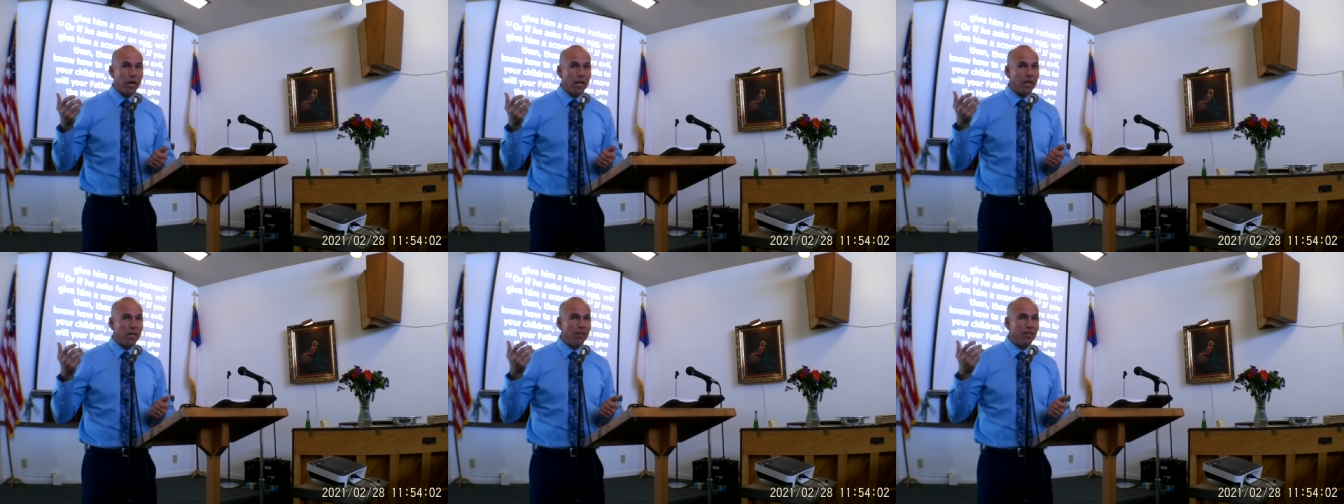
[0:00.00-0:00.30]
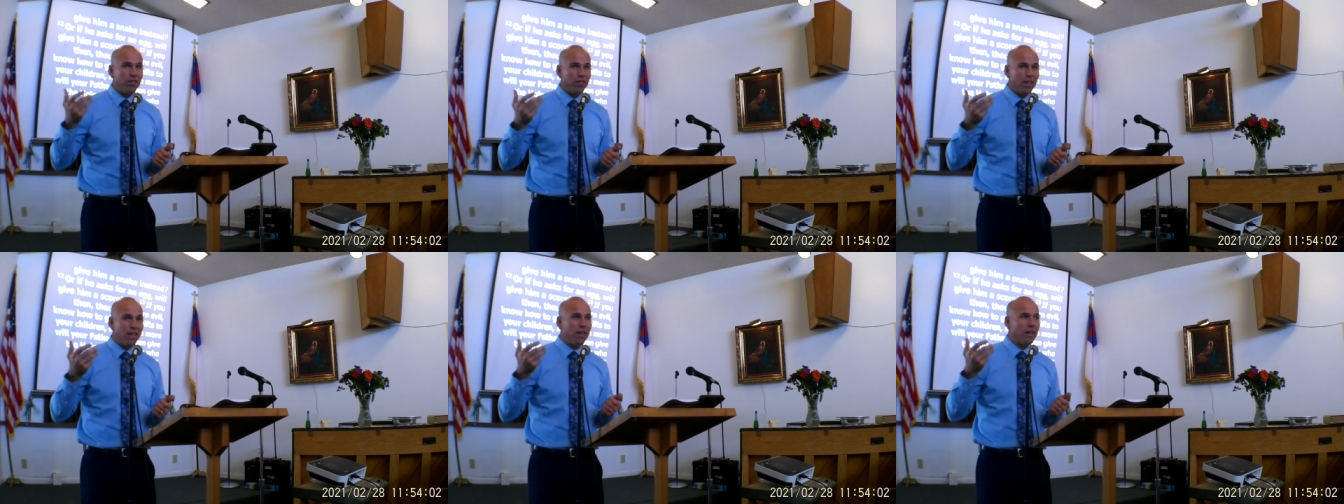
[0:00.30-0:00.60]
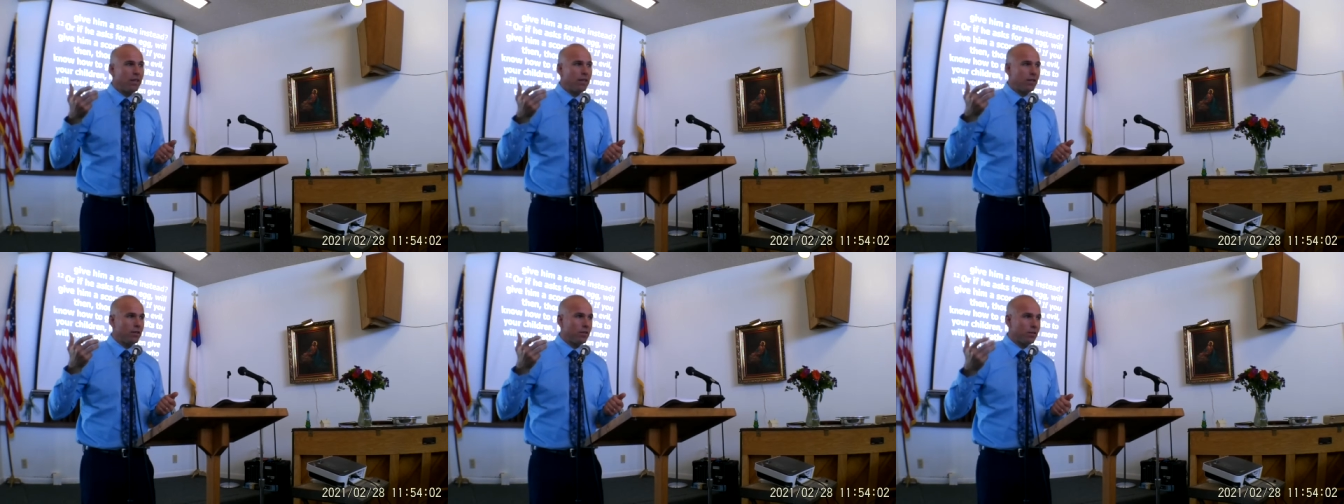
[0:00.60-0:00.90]
He sent
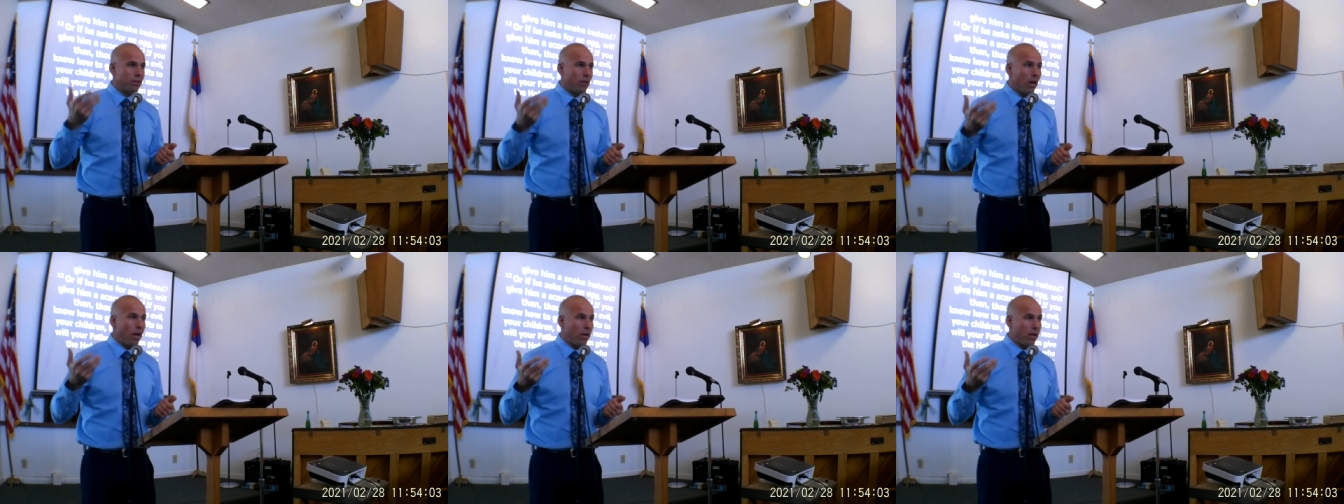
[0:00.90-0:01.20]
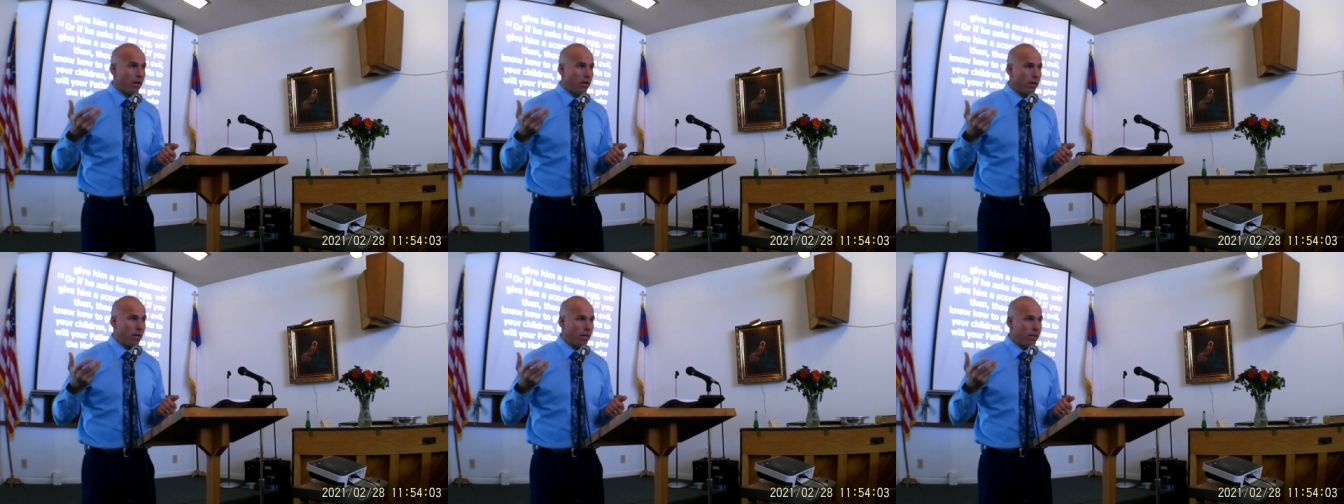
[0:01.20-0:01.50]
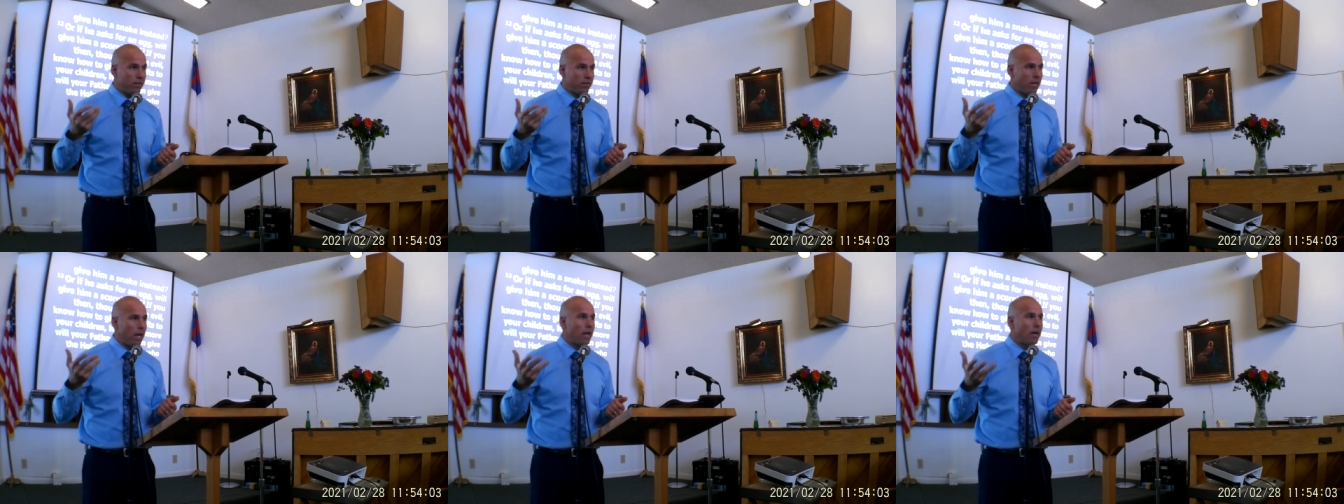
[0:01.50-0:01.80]
his son.
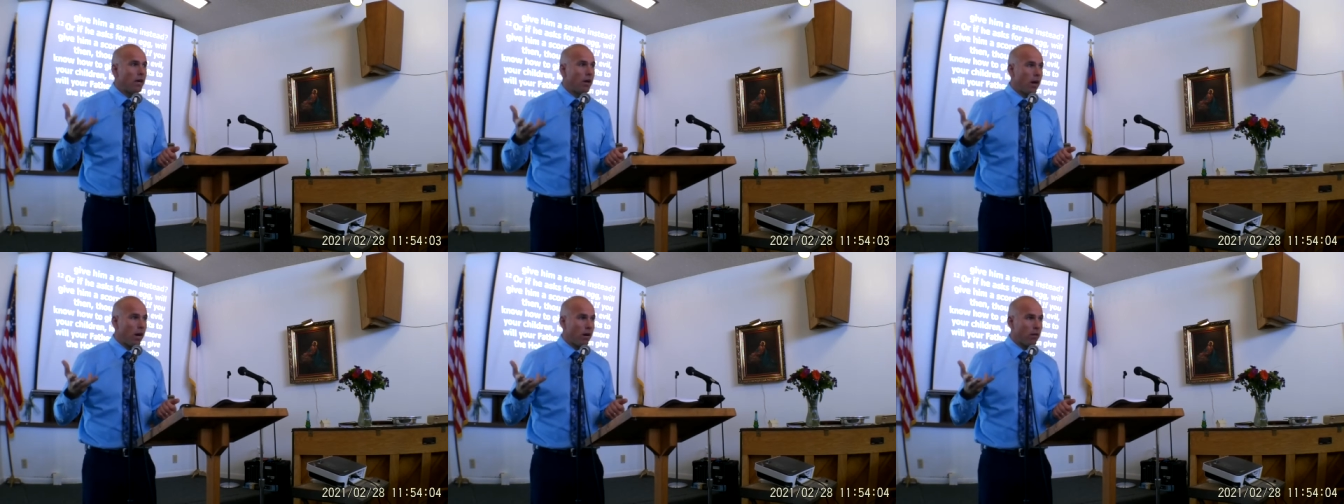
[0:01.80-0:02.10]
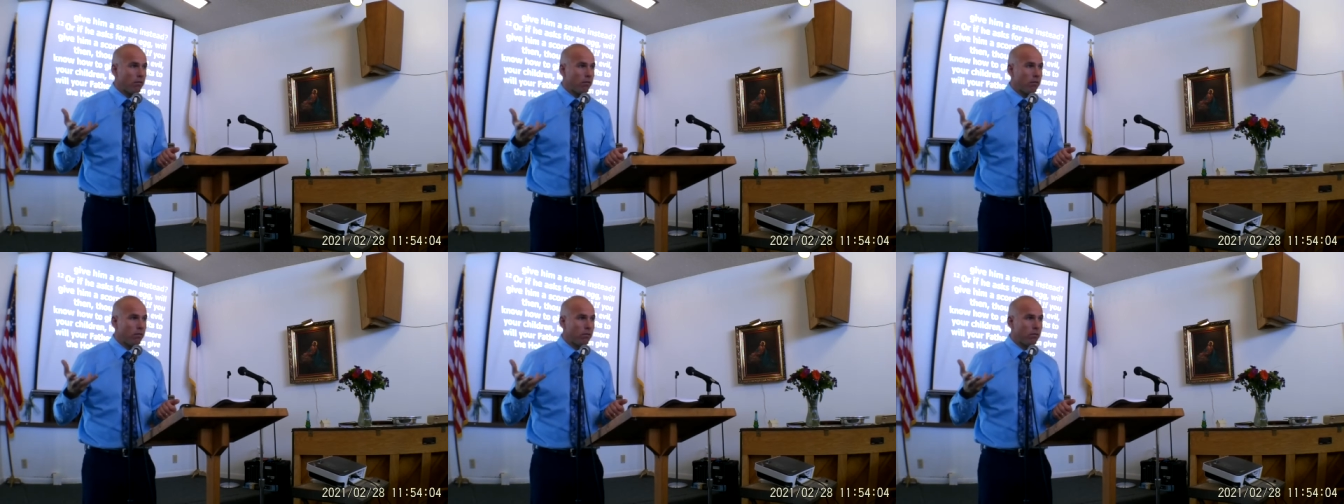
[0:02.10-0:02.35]
Is that enough?